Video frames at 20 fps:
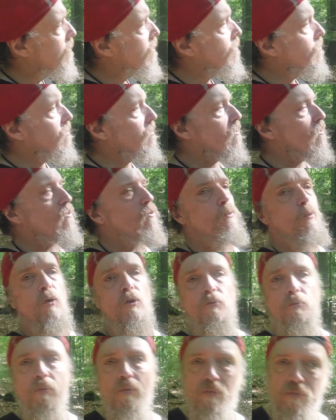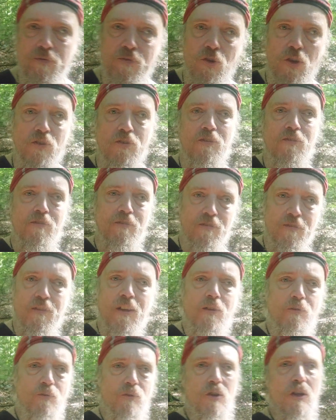this was just
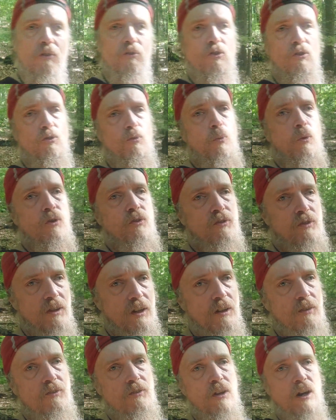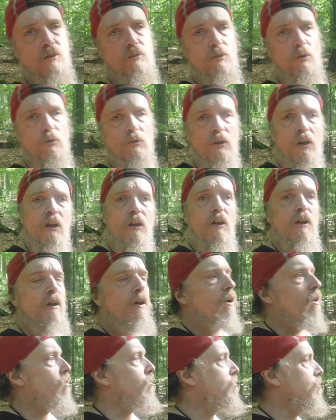I just was getting started on
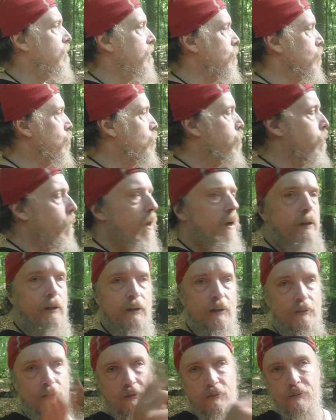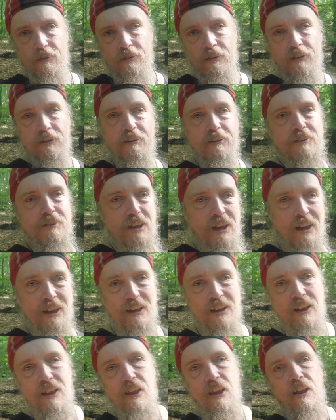saying goodbye, and
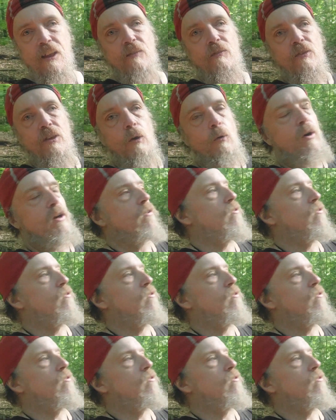now I